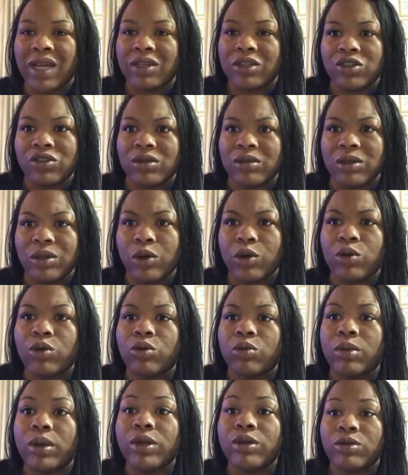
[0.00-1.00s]
extremely
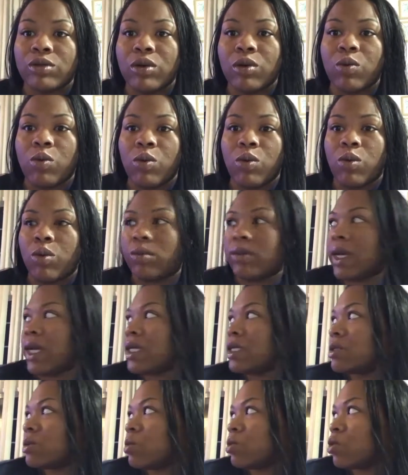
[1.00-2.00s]
cool, but you know, warm,
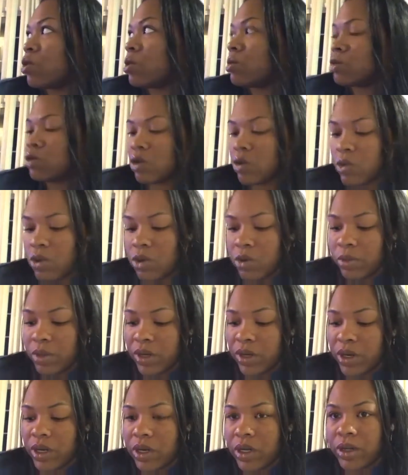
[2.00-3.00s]
nice and warm, so don't
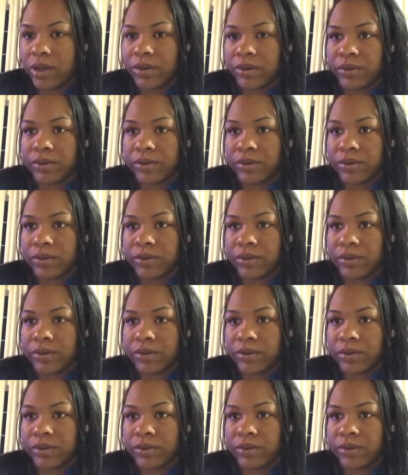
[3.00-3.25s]
burn her.